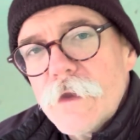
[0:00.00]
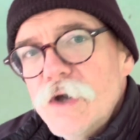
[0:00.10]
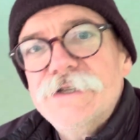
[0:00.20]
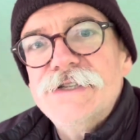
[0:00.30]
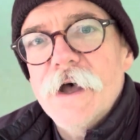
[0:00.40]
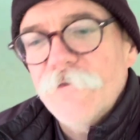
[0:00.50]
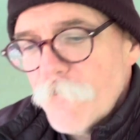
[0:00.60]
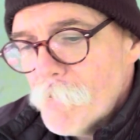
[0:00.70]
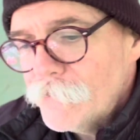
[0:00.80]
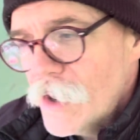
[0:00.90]
Good stuff.
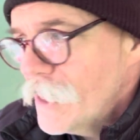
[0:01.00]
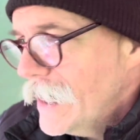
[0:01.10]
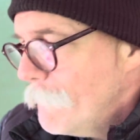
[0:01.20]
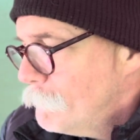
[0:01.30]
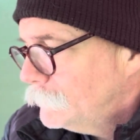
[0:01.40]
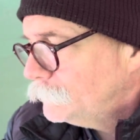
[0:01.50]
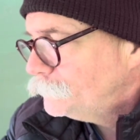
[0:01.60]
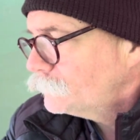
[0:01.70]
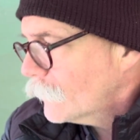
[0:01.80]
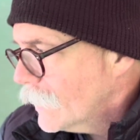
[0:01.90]
All right,
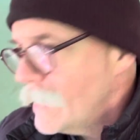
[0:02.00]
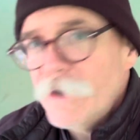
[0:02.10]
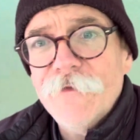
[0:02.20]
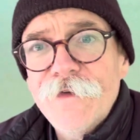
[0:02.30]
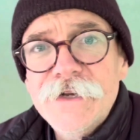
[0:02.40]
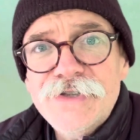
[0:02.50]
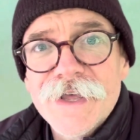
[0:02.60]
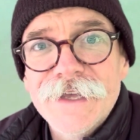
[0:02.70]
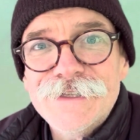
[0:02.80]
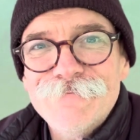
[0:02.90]
I'm going to finish
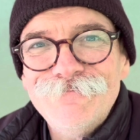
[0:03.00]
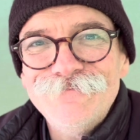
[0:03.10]
this.